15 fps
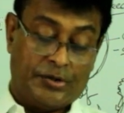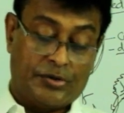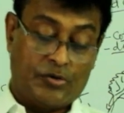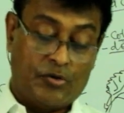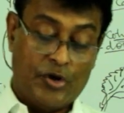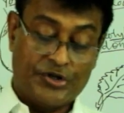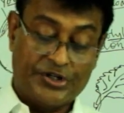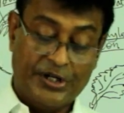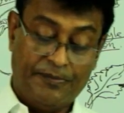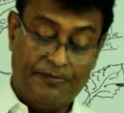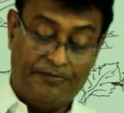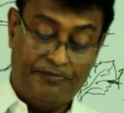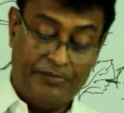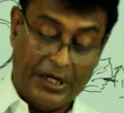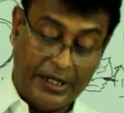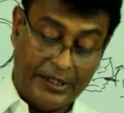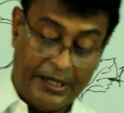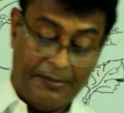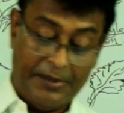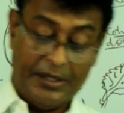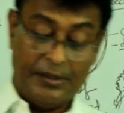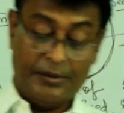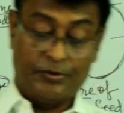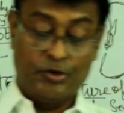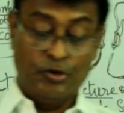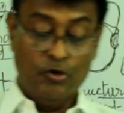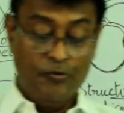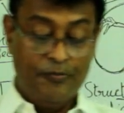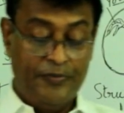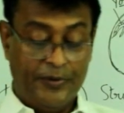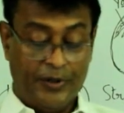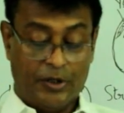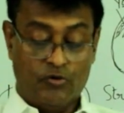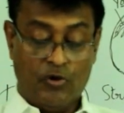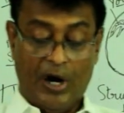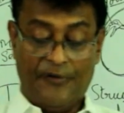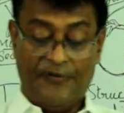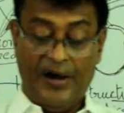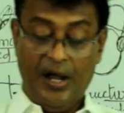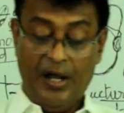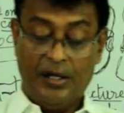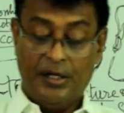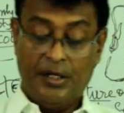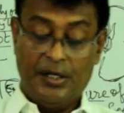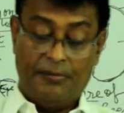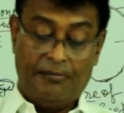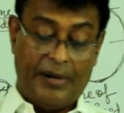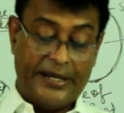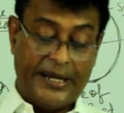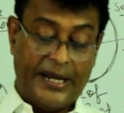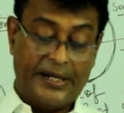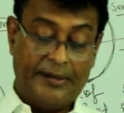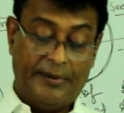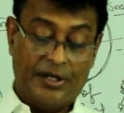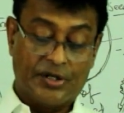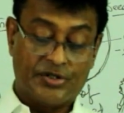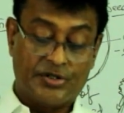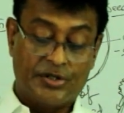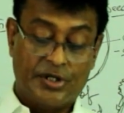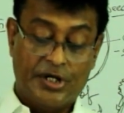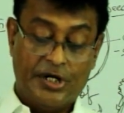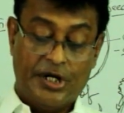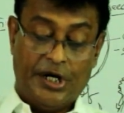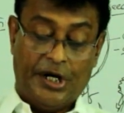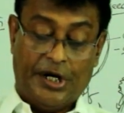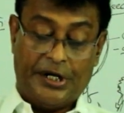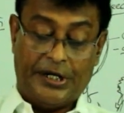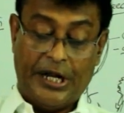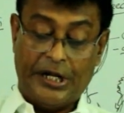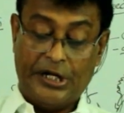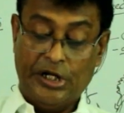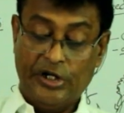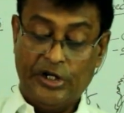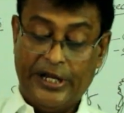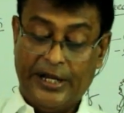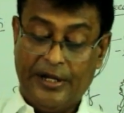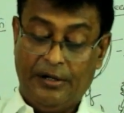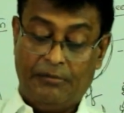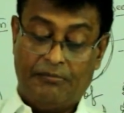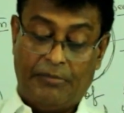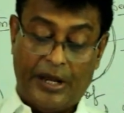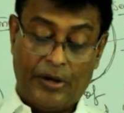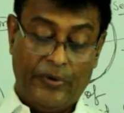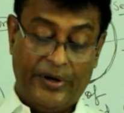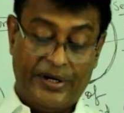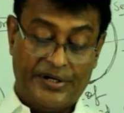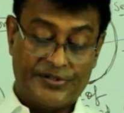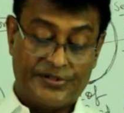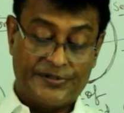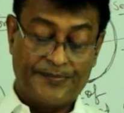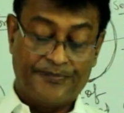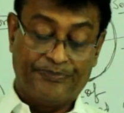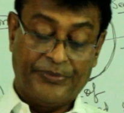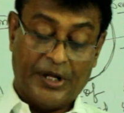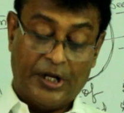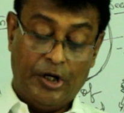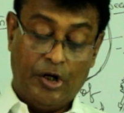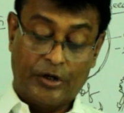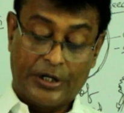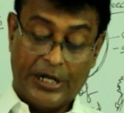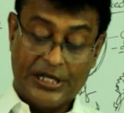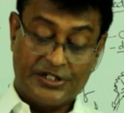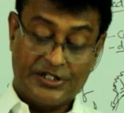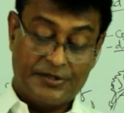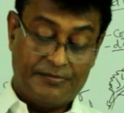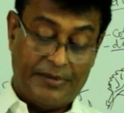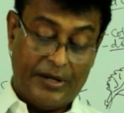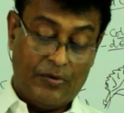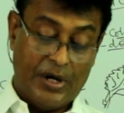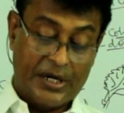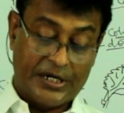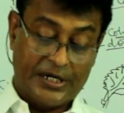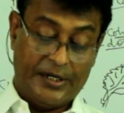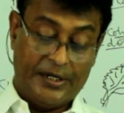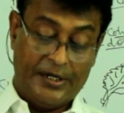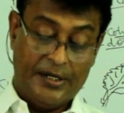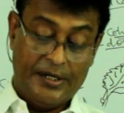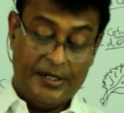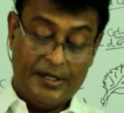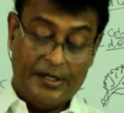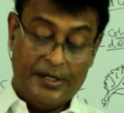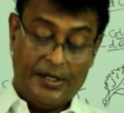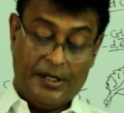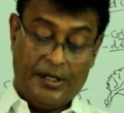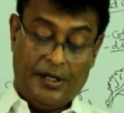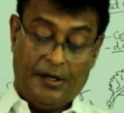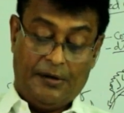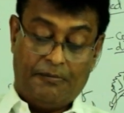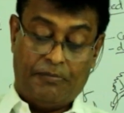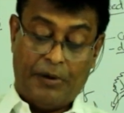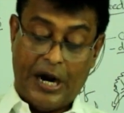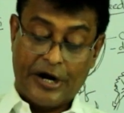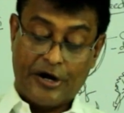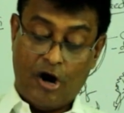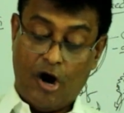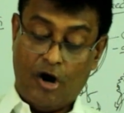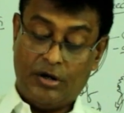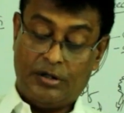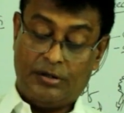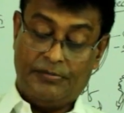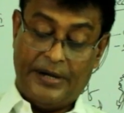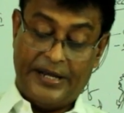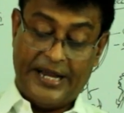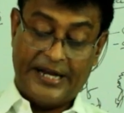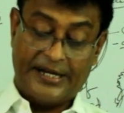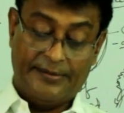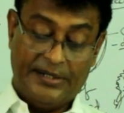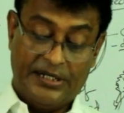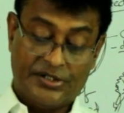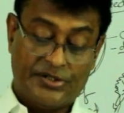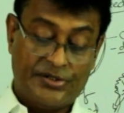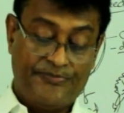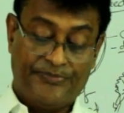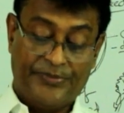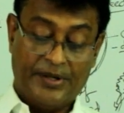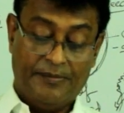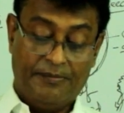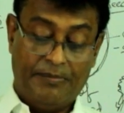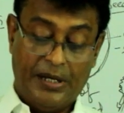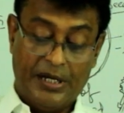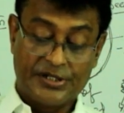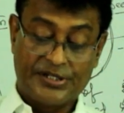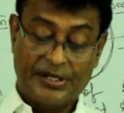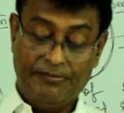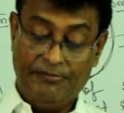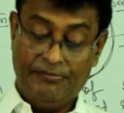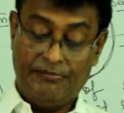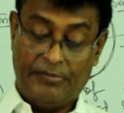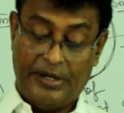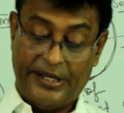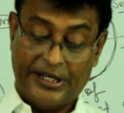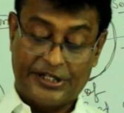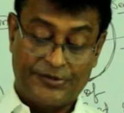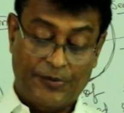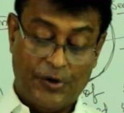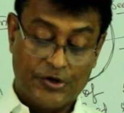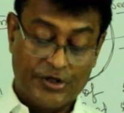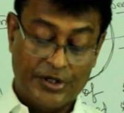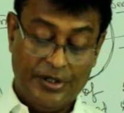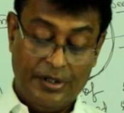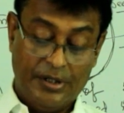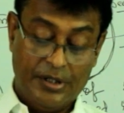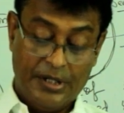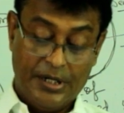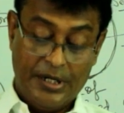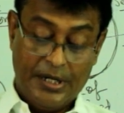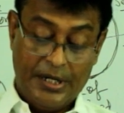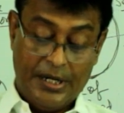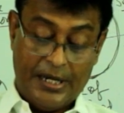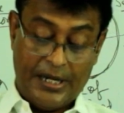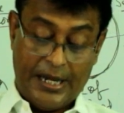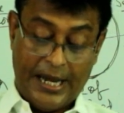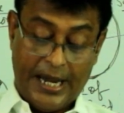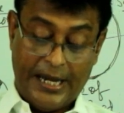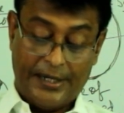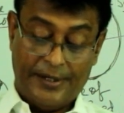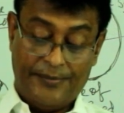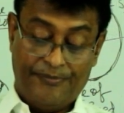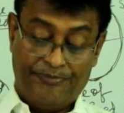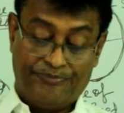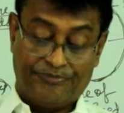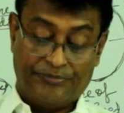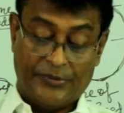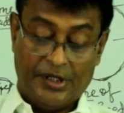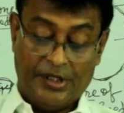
Question number 2, guava by animals, dandelion by winds, lotus by water, burdock by animals, balsam by explosion, and